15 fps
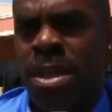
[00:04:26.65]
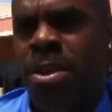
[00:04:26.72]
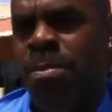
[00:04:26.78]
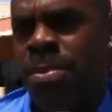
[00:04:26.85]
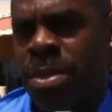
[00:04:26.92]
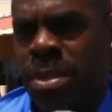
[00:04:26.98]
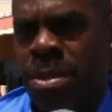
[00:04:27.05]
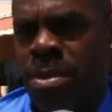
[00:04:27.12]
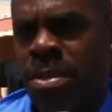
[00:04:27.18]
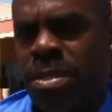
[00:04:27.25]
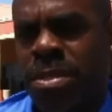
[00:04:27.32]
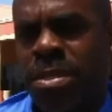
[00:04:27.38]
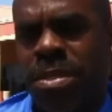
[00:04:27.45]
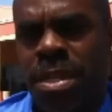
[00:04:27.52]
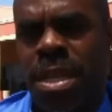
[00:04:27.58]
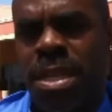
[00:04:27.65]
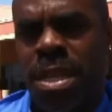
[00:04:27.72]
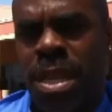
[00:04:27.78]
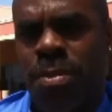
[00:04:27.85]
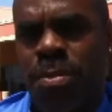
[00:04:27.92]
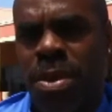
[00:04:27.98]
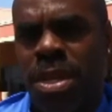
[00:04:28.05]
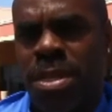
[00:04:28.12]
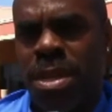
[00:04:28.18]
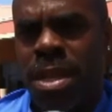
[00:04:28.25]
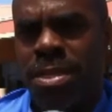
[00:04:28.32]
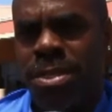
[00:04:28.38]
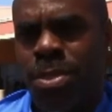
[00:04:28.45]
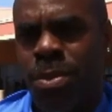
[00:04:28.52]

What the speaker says: and helping youngsters and whatnot.